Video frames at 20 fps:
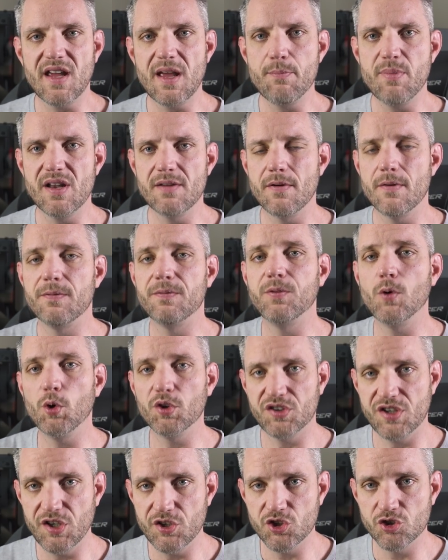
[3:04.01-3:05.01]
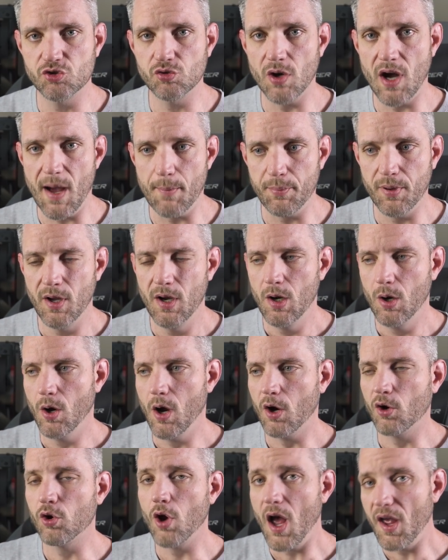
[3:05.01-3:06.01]
a bit of a voltage drop
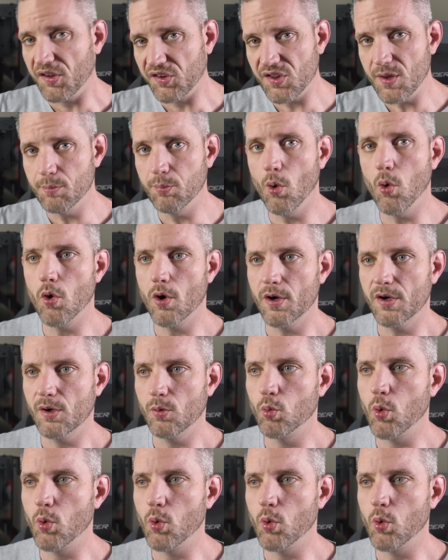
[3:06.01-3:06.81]
across the board,